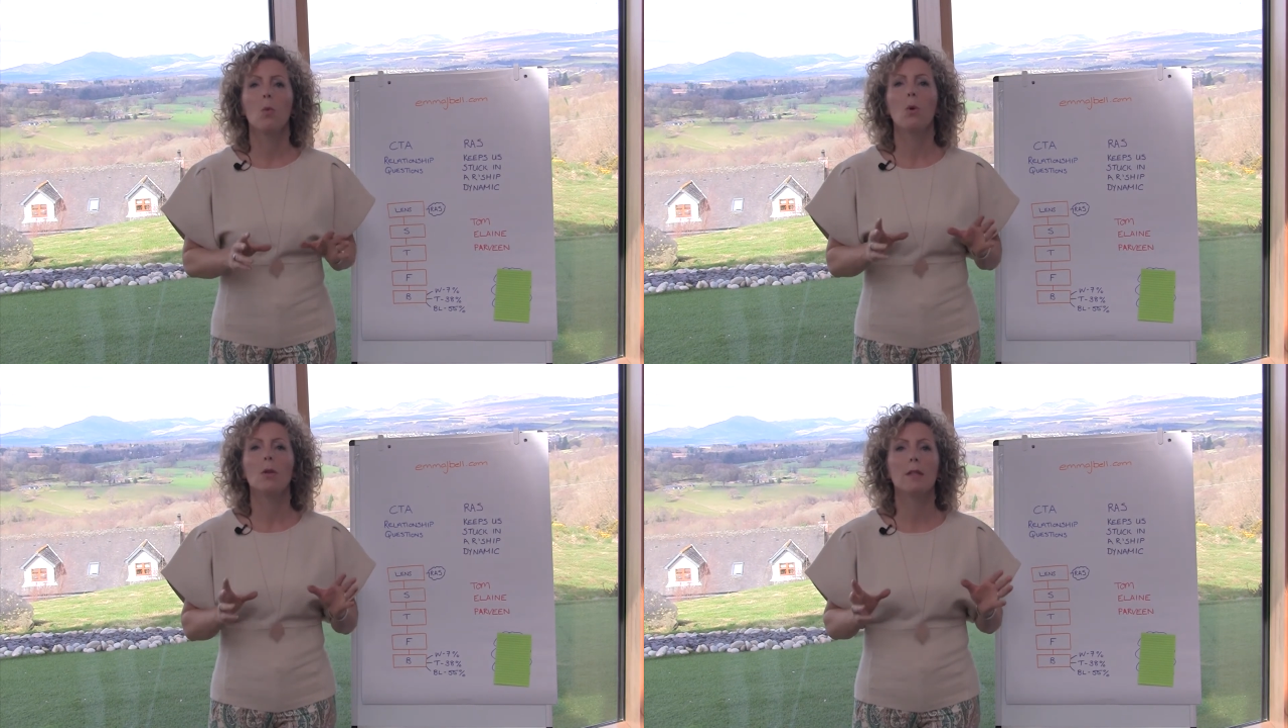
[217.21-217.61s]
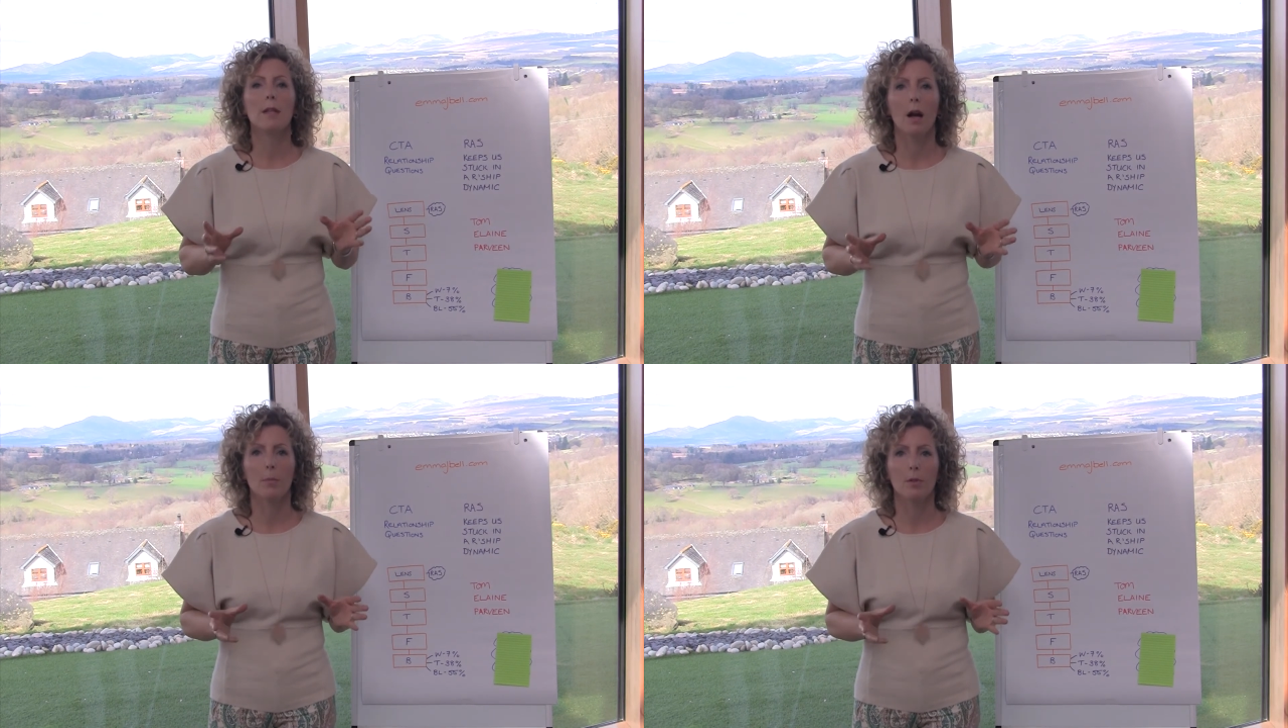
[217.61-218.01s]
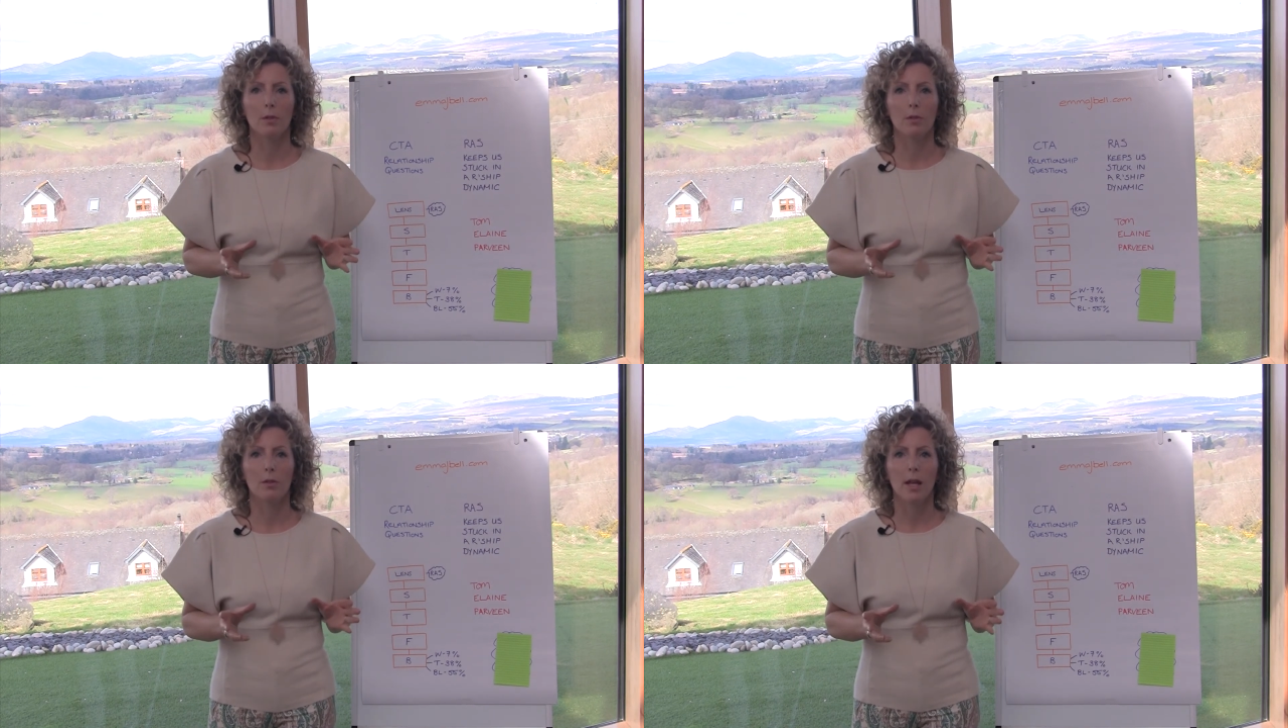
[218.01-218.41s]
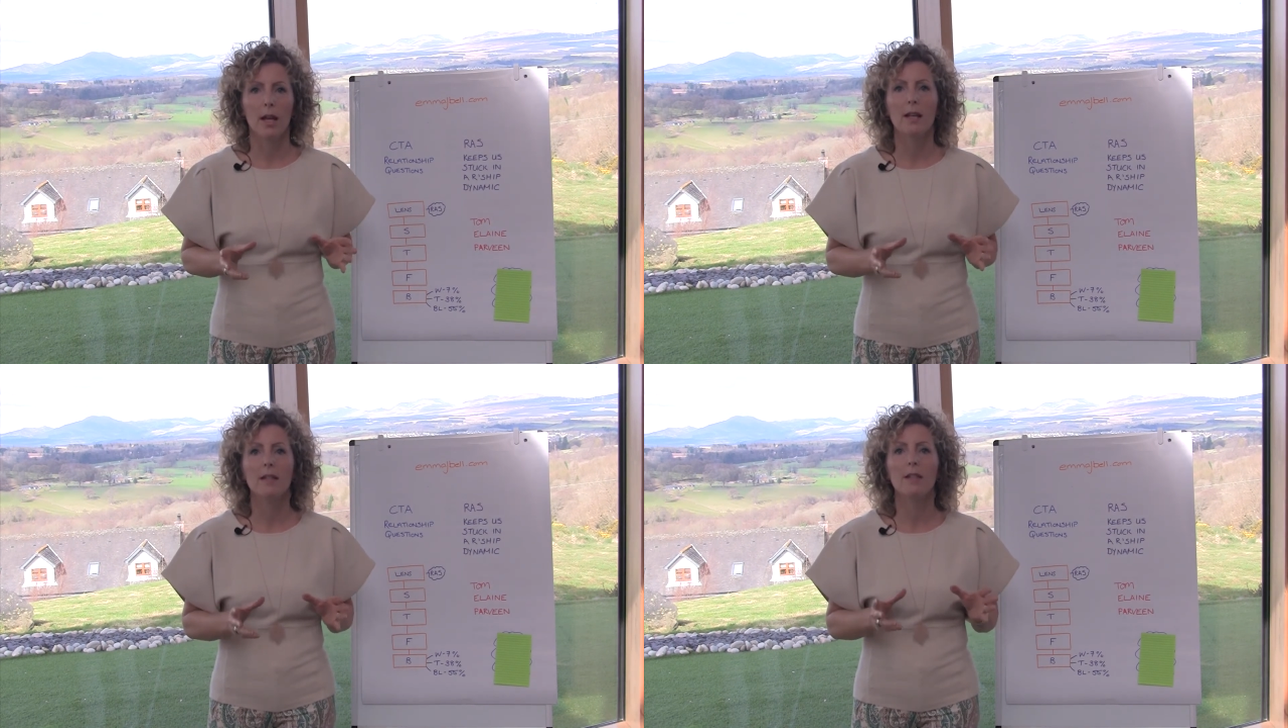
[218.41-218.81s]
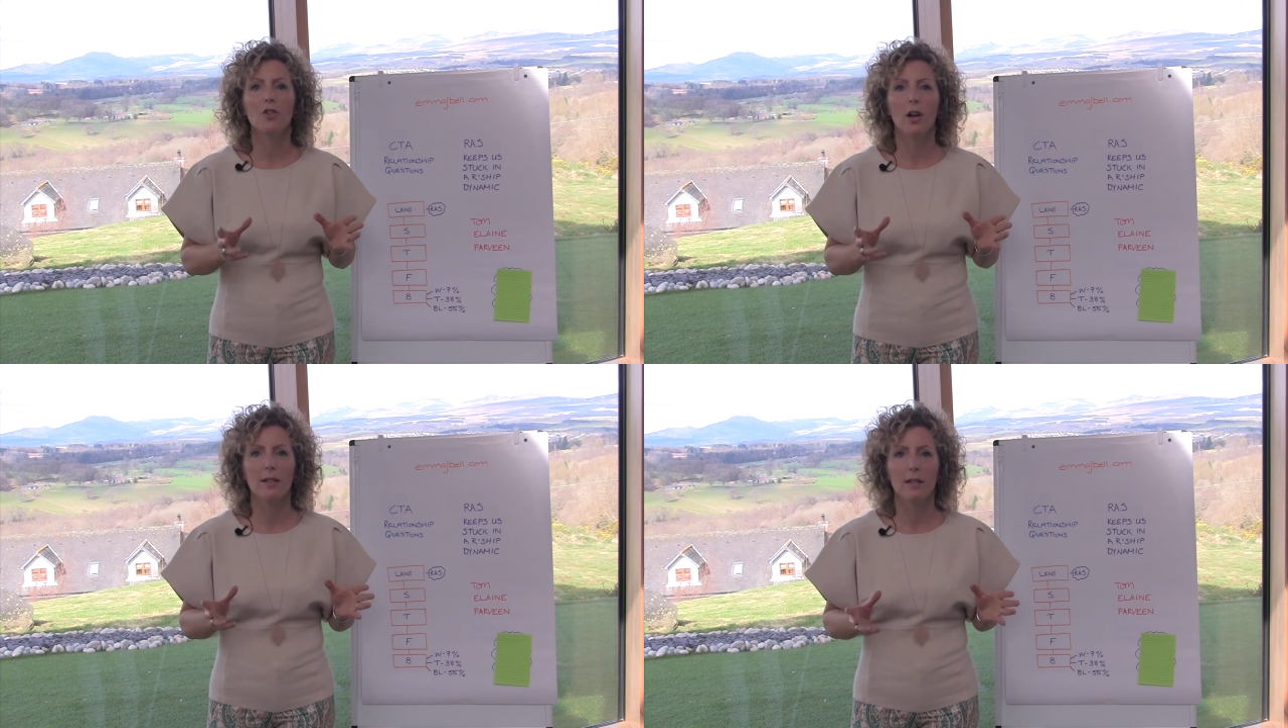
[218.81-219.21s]
What's he up to? Is he
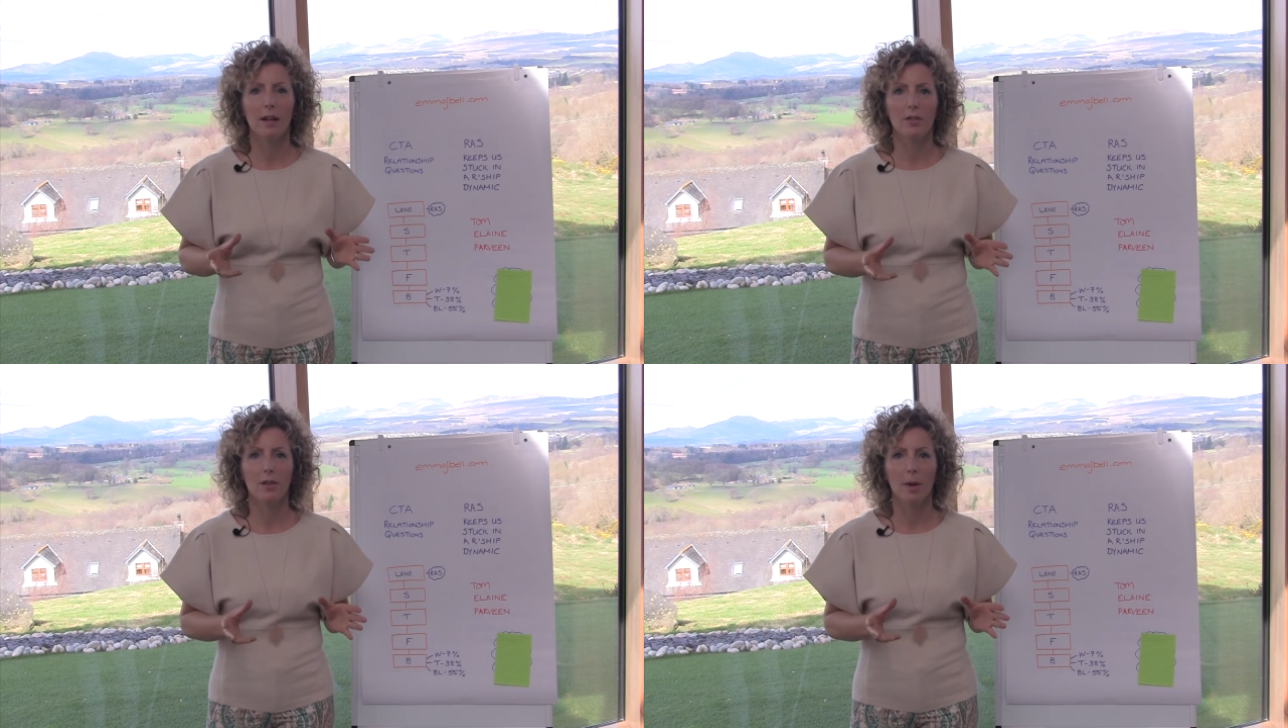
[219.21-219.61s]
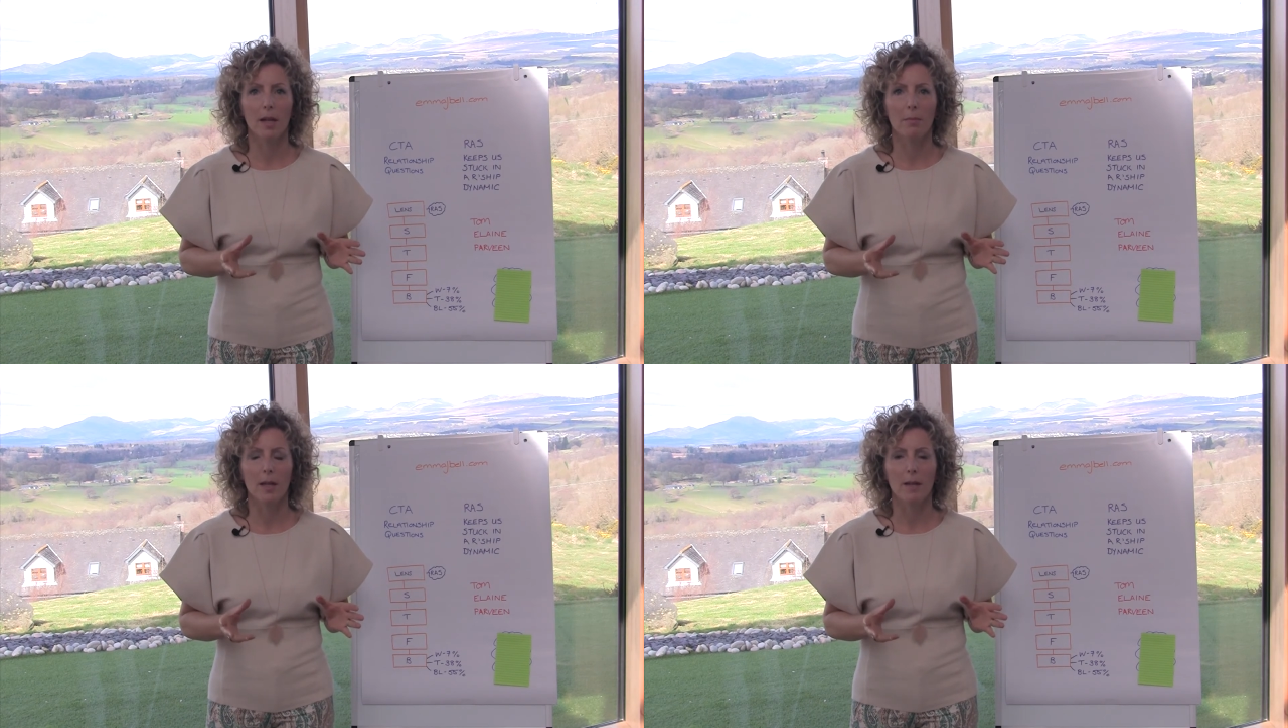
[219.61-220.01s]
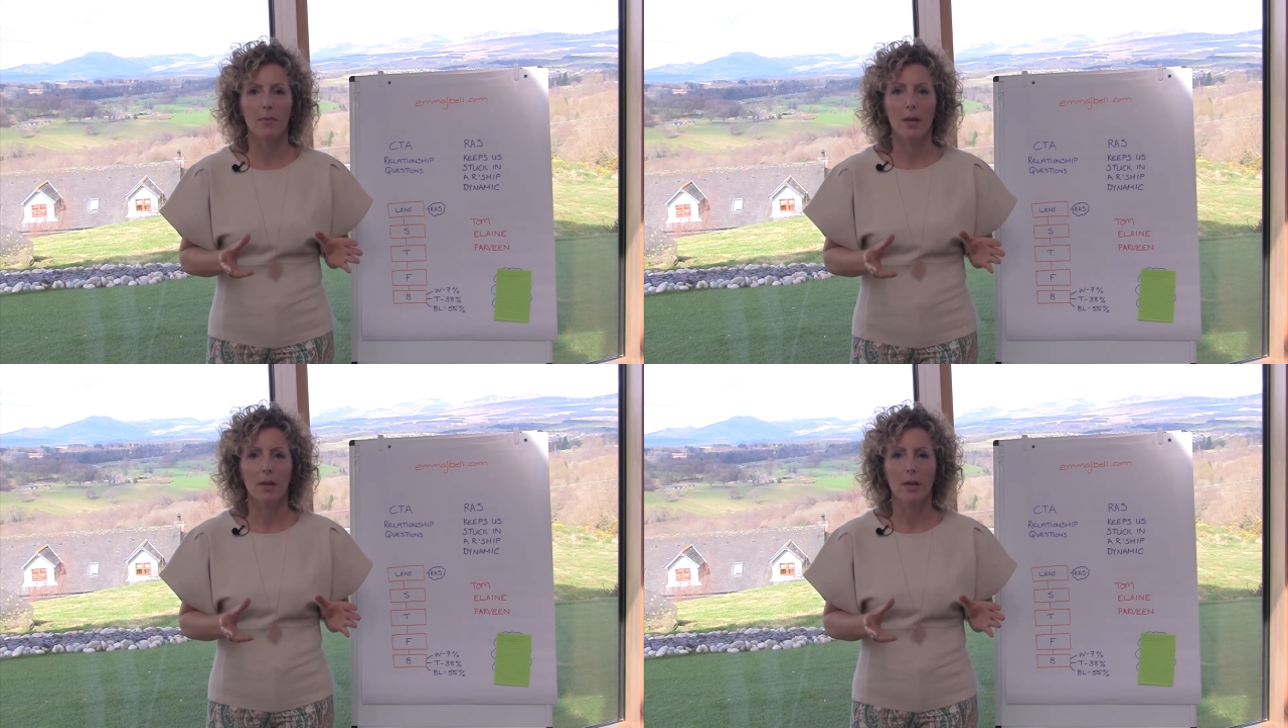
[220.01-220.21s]
trying to undermine me?